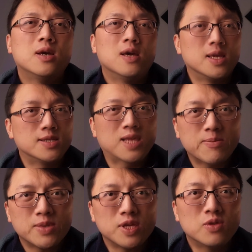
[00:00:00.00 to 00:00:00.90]
It's
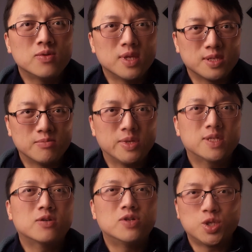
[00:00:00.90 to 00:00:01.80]
tempting to dismiss
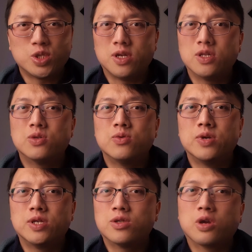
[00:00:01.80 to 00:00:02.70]
Christians who
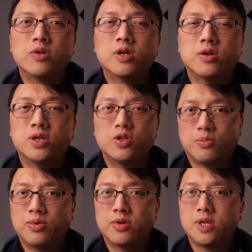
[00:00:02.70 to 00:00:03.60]
historically
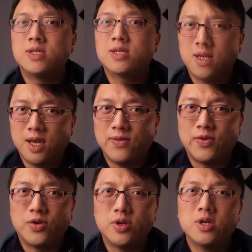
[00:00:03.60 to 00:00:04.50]
supported
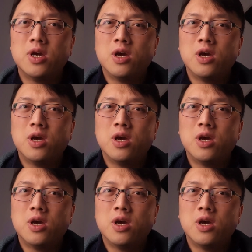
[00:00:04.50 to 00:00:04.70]
slavery